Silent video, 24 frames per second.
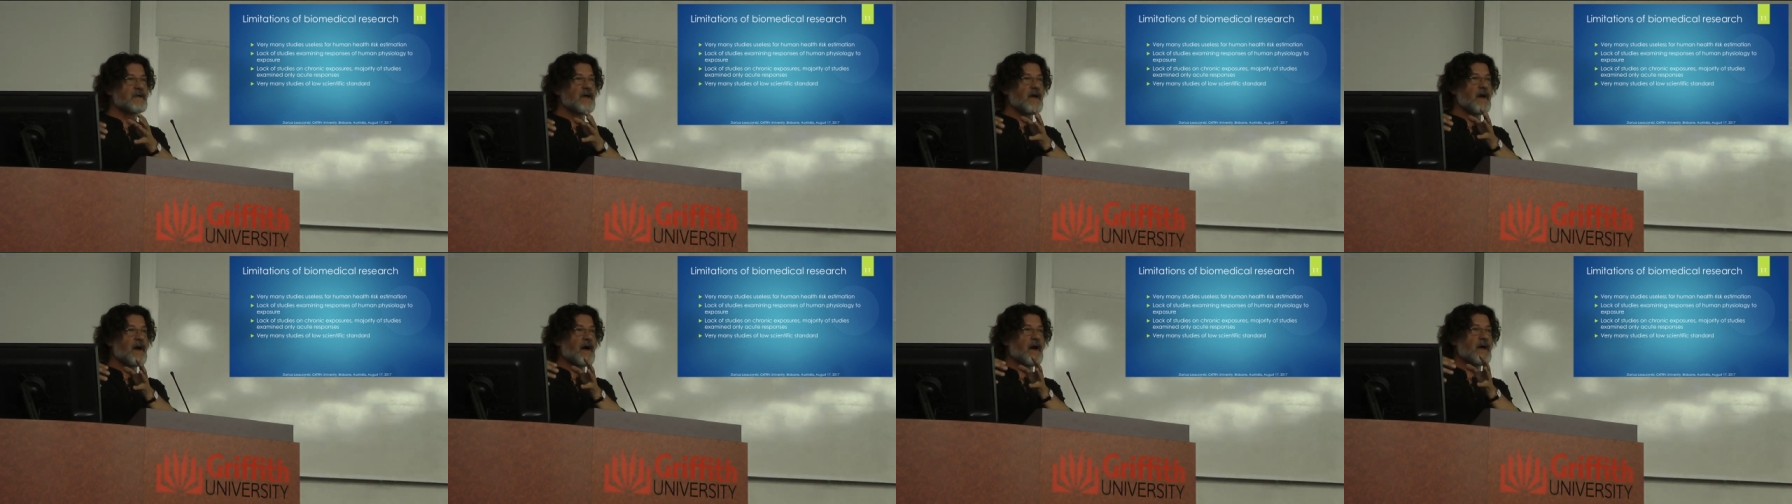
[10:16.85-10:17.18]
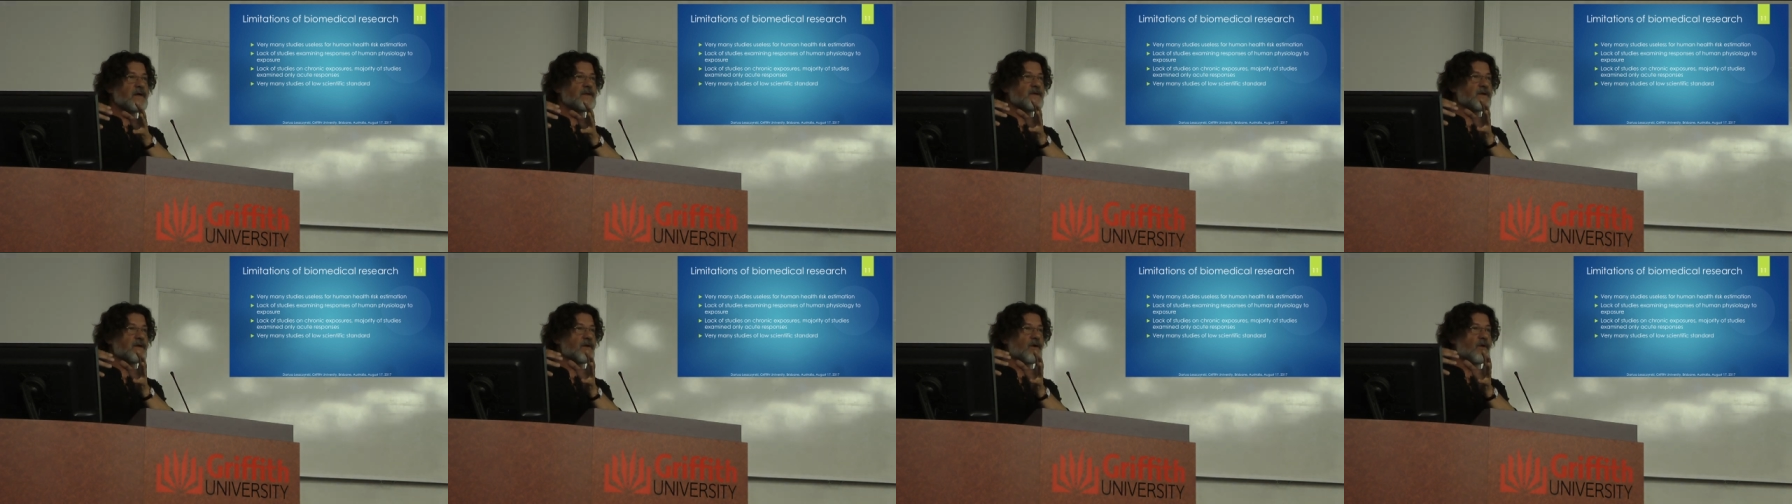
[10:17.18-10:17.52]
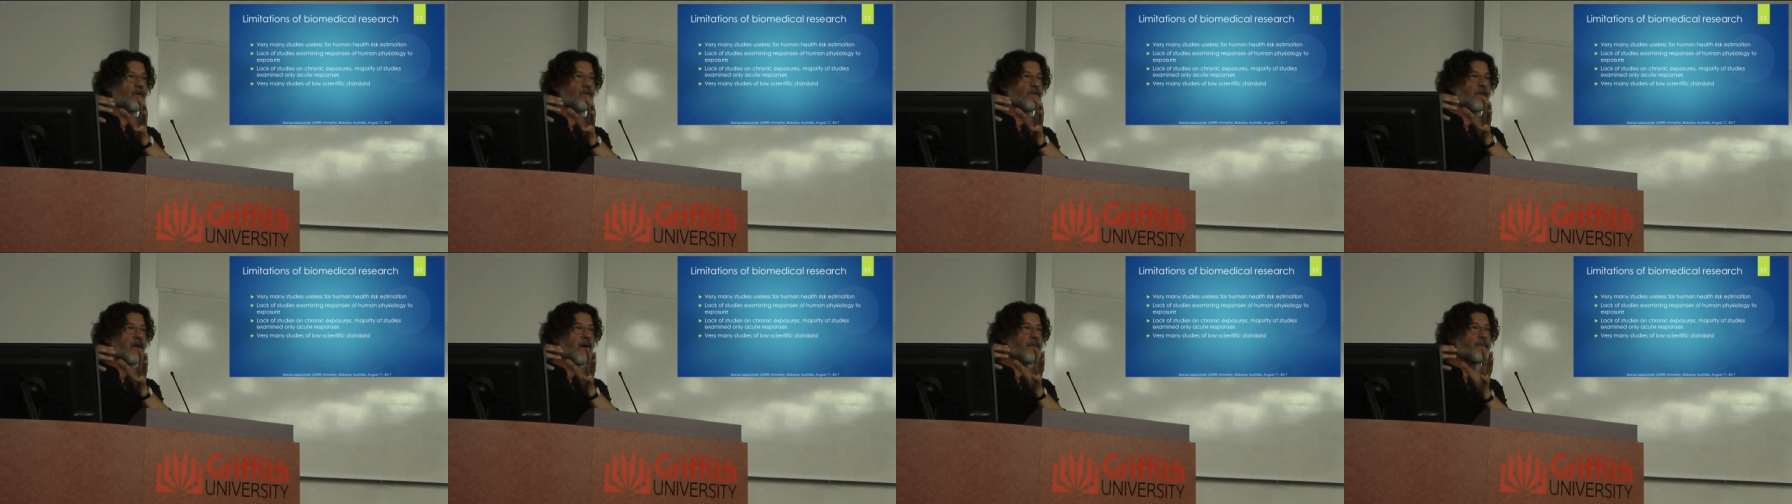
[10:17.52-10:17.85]
either on
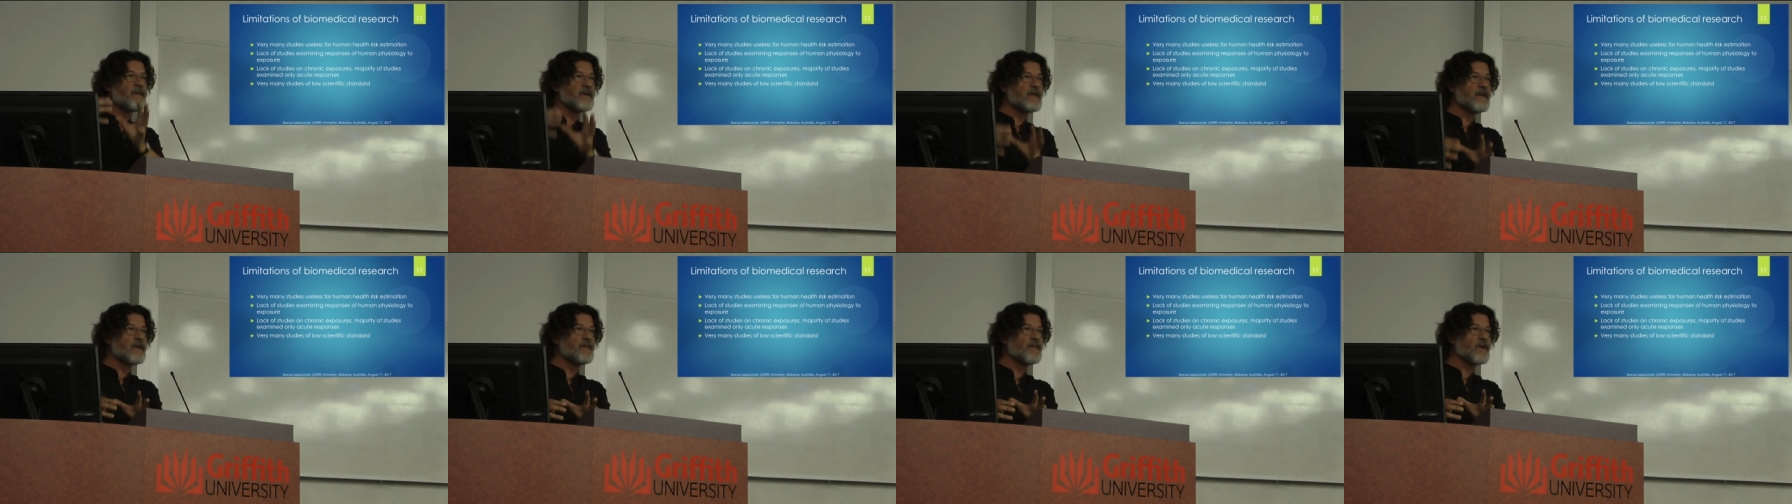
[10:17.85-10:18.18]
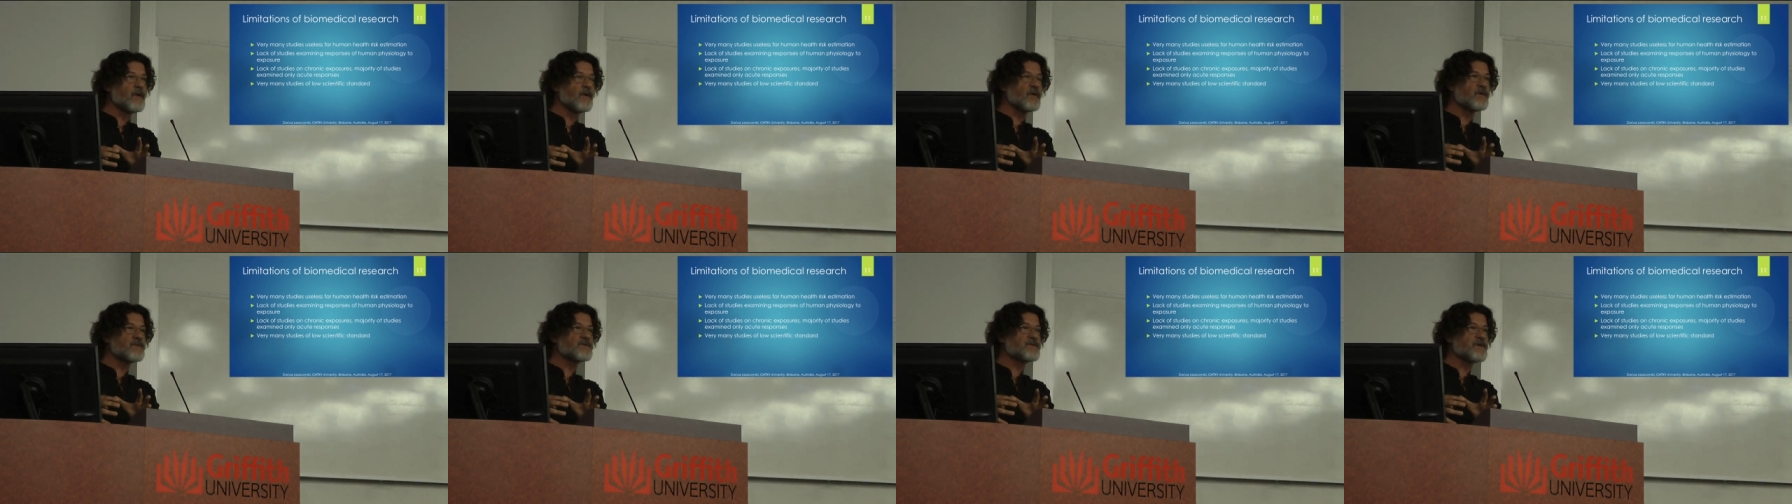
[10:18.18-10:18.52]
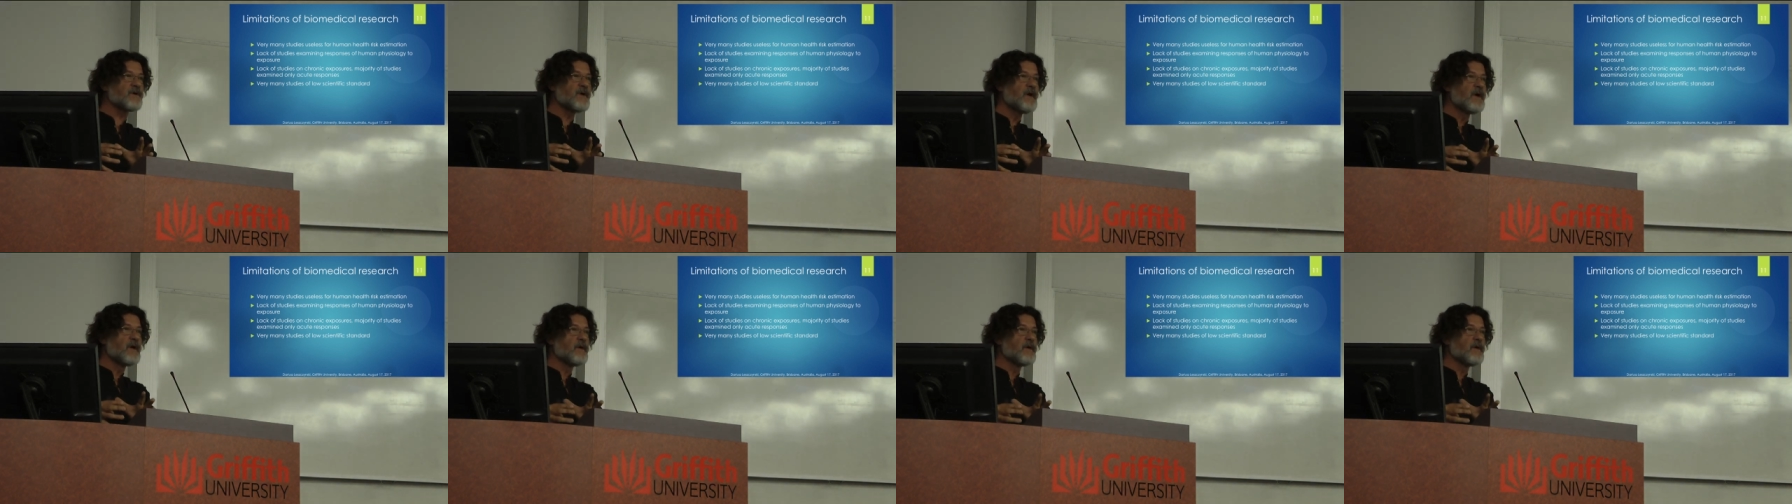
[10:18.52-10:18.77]
epidemiology,